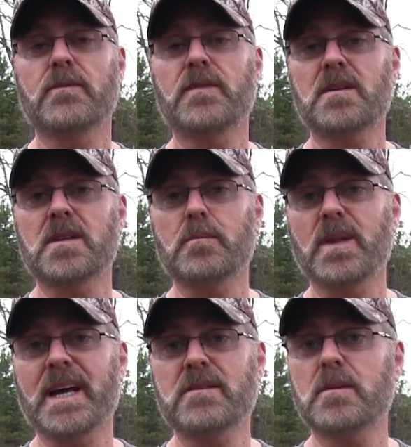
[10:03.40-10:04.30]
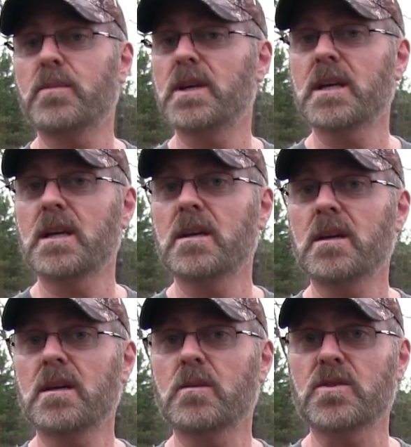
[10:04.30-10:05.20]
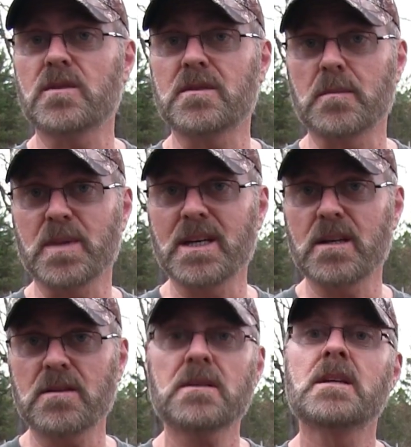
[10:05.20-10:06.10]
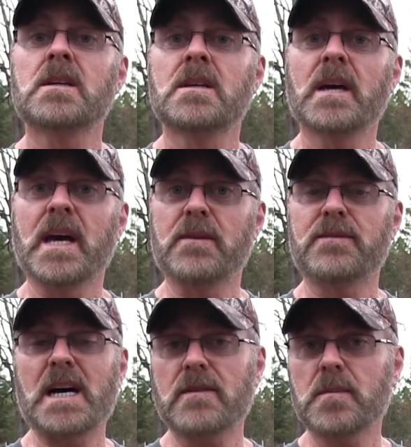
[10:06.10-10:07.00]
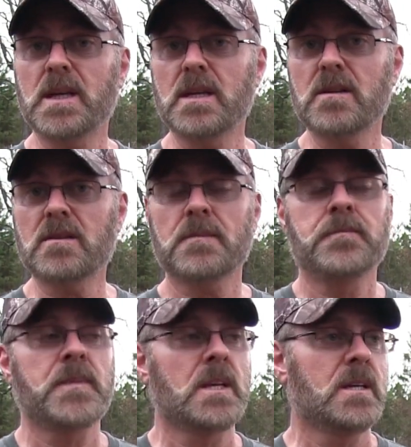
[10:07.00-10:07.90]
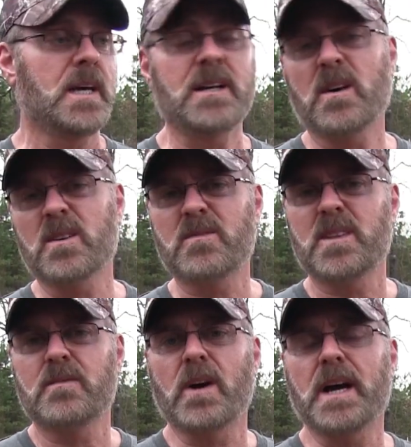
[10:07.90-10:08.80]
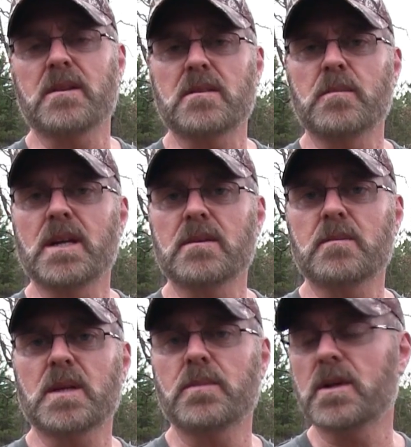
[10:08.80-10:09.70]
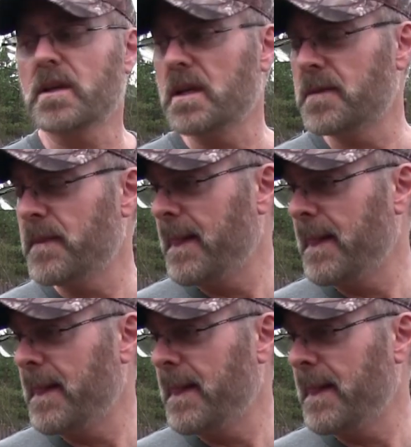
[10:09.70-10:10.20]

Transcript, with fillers: fixing plants I'm putting in here, which is the peas and faba beans and other varieties of beans I'm going to put in here.